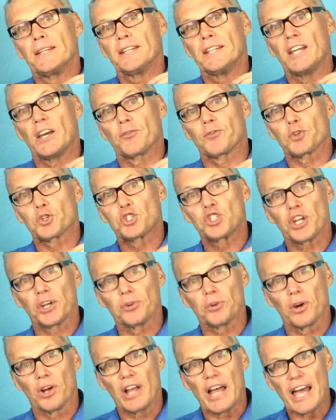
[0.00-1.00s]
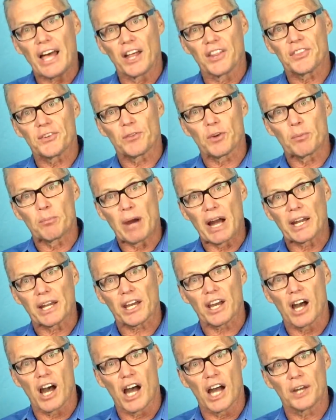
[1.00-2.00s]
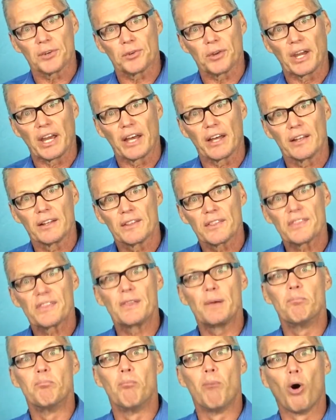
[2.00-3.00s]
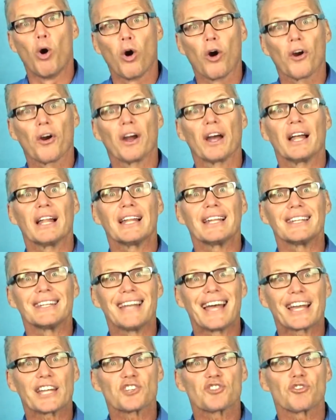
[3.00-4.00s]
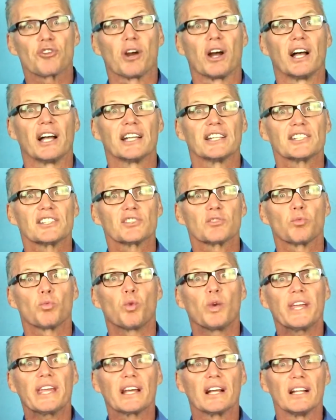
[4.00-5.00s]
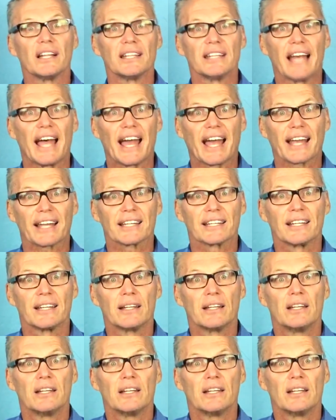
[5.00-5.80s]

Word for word: Now, for general health of our mitochondria, the more electrons we collect,